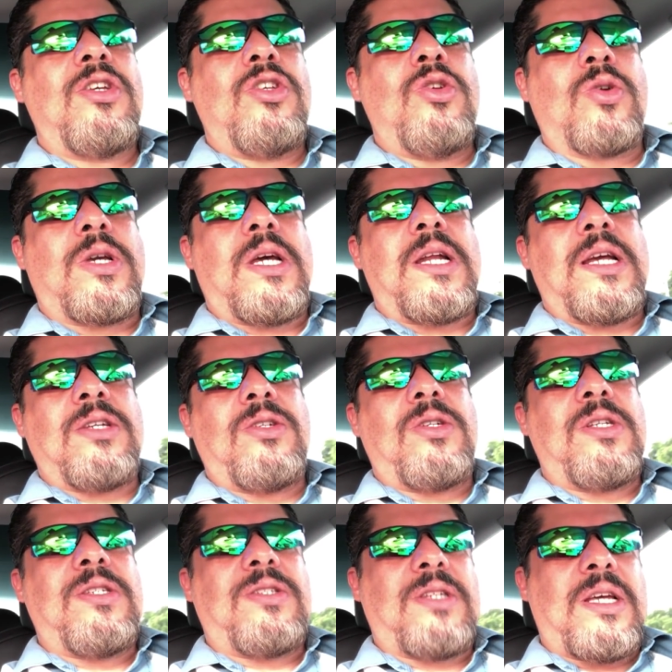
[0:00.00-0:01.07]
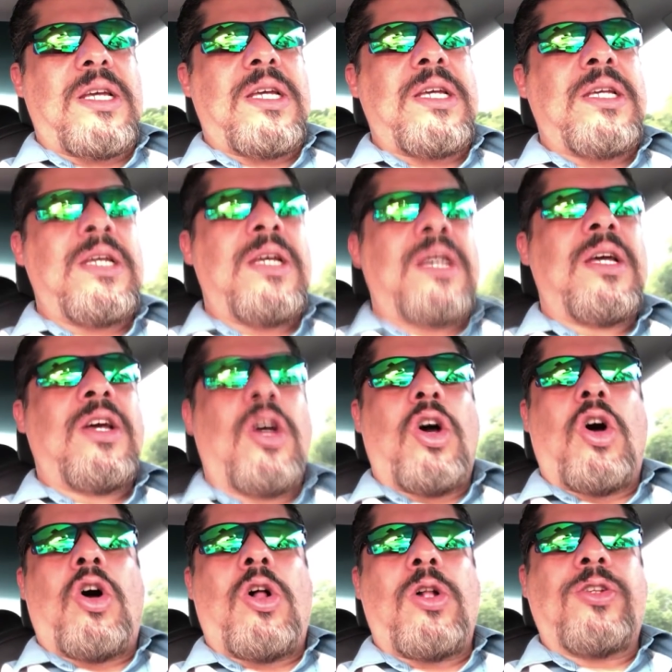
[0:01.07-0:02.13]
you can actually say
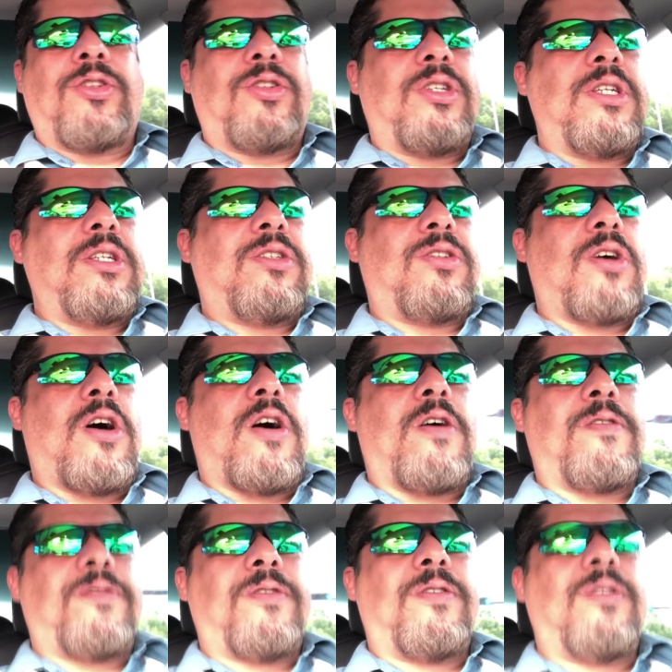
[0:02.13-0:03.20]
all seats off.